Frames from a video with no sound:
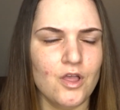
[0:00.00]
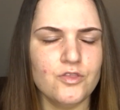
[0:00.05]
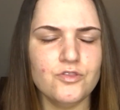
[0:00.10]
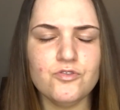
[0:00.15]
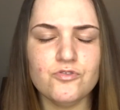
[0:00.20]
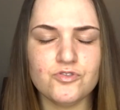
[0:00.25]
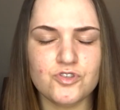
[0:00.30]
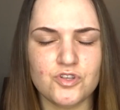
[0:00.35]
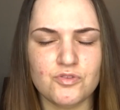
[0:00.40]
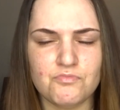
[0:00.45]

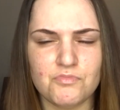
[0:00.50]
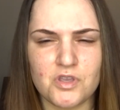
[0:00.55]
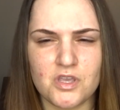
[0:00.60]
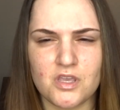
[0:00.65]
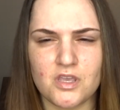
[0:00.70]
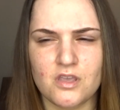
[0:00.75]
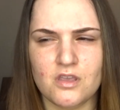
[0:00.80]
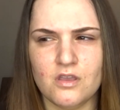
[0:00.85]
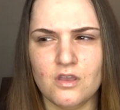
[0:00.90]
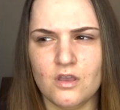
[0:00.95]
new to
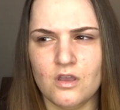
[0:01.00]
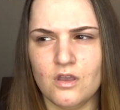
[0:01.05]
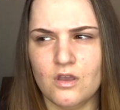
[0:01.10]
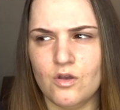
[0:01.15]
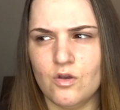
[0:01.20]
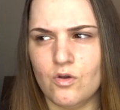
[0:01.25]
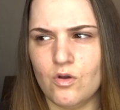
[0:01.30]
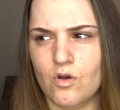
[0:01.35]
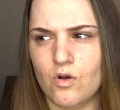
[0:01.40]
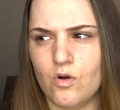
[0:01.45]
me,
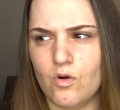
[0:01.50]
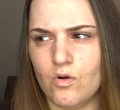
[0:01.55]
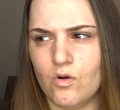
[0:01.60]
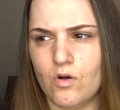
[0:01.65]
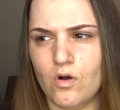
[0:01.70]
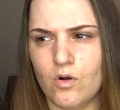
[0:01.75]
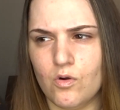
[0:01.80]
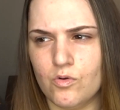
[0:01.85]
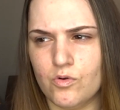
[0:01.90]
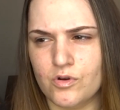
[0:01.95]

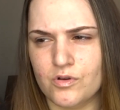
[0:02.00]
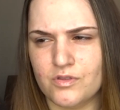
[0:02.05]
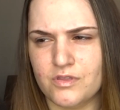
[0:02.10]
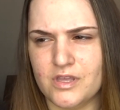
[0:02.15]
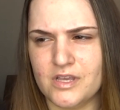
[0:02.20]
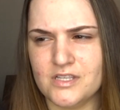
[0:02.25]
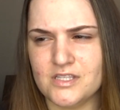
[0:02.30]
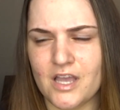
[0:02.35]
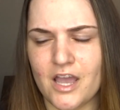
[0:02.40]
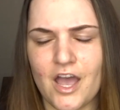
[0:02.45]
or
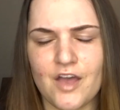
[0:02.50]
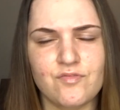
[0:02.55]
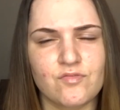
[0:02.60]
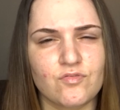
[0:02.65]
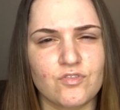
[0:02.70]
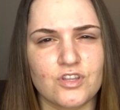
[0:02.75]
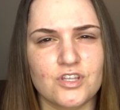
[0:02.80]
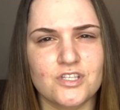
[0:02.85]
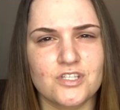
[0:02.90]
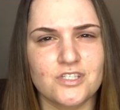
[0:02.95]
things I haven't
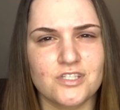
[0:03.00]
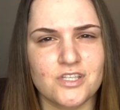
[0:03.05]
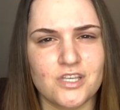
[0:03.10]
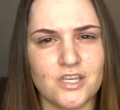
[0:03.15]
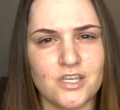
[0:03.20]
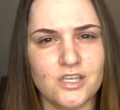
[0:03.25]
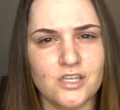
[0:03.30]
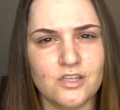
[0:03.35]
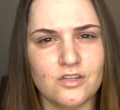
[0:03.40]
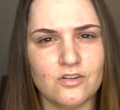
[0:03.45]
really
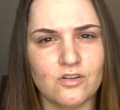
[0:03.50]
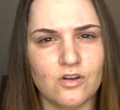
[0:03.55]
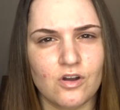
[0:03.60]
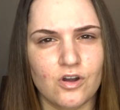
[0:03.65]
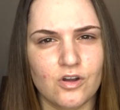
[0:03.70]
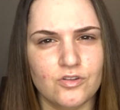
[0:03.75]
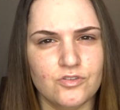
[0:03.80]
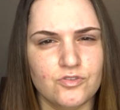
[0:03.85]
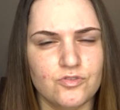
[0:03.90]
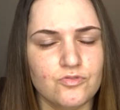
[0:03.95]
seen
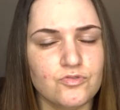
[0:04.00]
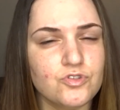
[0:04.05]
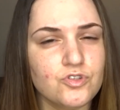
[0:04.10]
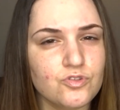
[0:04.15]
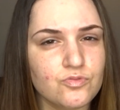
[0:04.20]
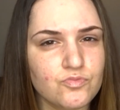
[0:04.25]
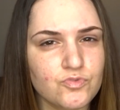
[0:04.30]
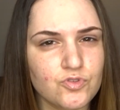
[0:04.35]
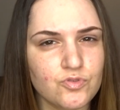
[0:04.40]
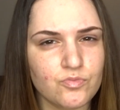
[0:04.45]
on
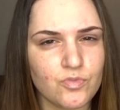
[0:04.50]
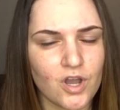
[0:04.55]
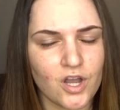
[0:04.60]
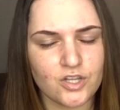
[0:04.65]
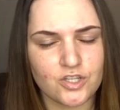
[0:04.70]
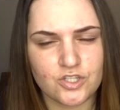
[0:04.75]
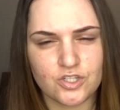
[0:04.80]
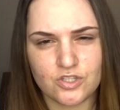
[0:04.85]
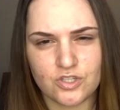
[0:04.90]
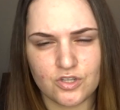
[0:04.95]
YouTube too
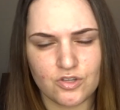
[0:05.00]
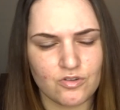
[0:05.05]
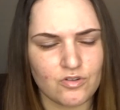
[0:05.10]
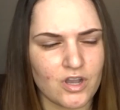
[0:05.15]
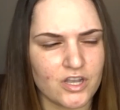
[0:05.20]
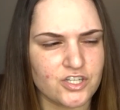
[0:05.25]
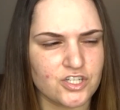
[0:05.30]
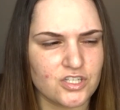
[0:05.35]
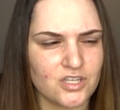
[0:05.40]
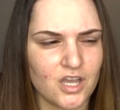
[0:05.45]
much too.
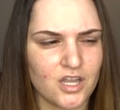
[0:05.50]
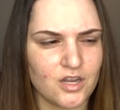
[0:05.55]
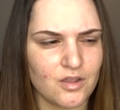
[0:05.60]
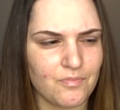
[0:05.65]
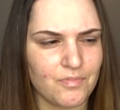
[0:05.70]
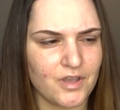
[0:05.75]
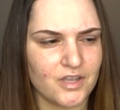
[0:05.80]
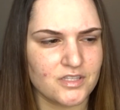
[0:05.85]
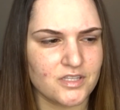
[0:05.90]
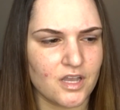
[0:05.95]
I just kind of
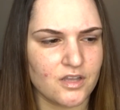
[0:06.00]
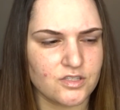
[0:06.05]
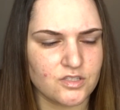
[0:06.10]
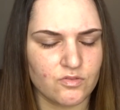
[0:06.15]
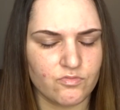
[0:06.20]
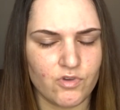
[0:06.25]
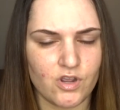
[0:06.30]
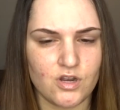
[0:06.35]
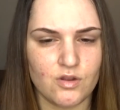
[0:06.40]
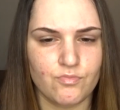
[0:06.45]
picked out
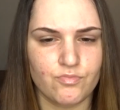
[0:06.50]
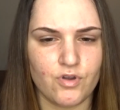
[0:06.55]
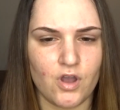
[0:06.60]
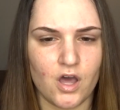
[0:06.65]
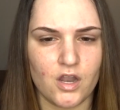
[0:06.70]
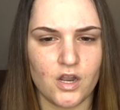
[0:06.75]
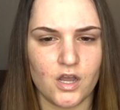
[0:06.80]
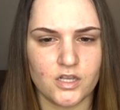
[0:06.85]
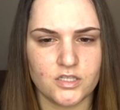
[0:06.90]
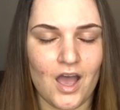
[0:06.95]
some random
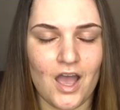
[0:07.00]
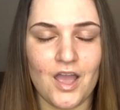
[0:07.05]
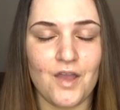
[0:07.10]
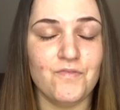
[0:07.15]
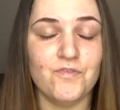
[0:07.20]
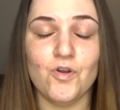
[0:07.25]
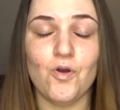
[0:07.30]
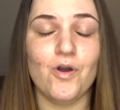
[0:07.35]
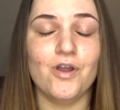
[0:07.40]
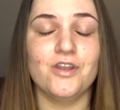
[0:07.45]
products. I
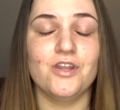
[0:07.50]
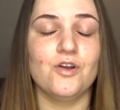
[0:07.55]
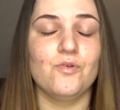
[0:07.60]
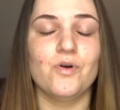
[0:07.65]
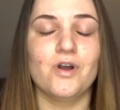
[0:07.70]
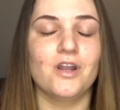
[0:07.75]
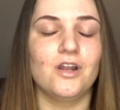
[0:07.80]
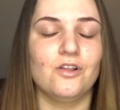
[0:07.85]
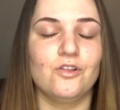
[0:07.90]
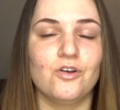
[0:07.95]
have no idea
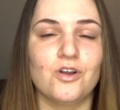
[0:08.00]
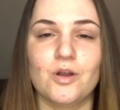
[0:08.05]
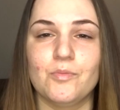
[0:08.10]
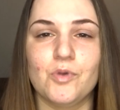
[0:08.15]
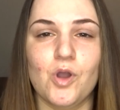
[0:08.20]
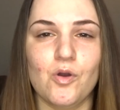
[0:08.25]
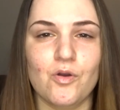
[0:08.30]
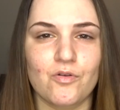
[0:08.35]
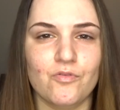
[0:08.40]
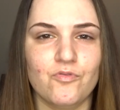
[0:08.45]
what kind of look I'm
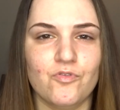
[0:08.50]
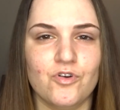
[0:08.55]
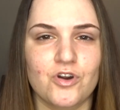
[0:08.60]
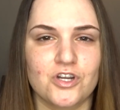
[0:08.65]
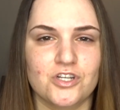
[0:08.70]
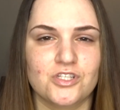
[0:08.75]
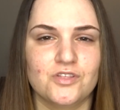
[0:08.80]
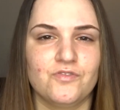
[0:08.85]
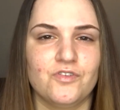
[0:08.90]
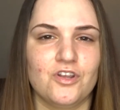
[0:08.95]
going for.
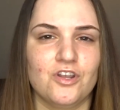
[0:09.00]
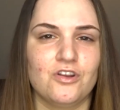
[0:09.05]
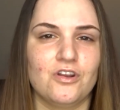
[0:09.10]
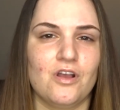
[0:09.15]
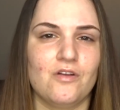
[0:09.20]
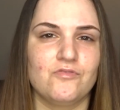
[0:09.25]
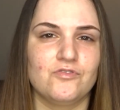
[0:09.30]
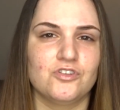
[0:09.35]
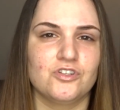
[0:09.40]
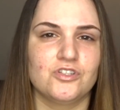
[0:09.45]
I just figured
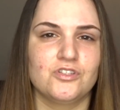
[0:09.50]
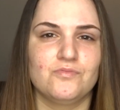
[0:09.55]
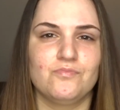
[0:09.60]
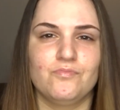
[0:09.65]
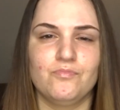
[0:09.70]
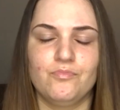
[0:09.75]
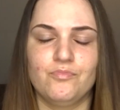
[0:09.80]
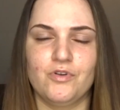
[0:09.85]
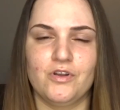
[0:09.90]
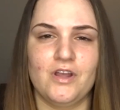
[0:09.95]
I would just
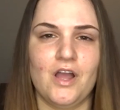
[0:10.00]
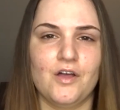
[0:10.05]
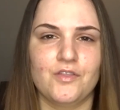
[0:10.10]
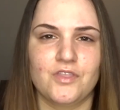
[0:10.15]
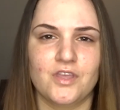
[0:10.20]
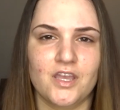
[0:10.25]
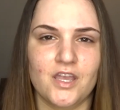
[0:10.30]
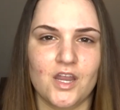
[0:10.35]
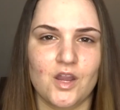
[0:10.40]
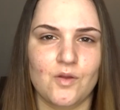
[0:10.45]
bring out
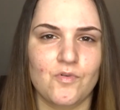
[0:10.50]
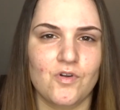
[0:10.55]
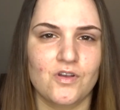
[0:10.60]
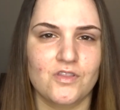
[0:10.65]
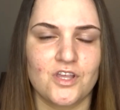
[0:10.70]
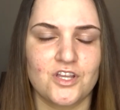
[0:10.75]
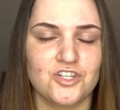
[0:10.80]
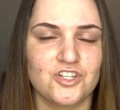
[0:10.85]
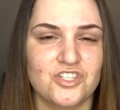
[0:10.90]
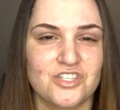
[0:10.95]
the camera and
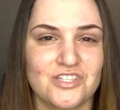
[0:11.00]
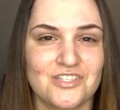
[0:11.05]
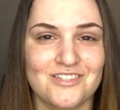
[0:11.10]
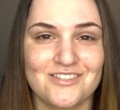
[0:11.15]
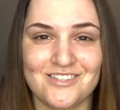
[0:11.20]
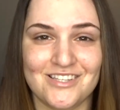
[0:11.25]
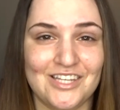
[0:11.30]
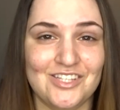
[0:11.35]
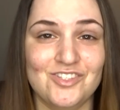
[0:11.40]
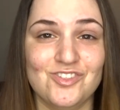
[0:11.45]
let's
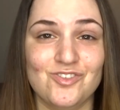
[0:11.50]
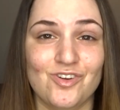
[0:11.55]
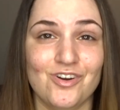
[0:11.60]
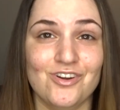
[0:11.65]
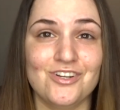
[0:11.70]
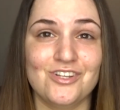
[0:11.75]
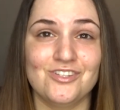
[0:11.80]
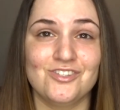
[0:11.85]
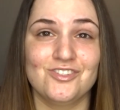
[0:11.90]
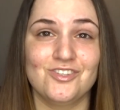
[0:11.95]
just get
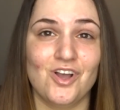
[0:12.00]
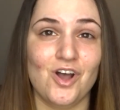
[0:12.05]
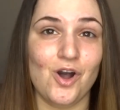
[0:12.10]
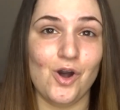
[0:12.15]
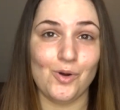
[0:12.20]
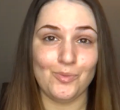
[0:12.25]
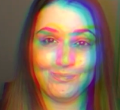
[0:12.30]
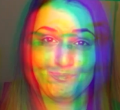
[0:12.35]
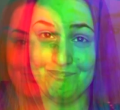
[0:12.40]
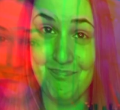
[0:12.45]
started.
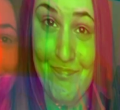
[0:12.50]
So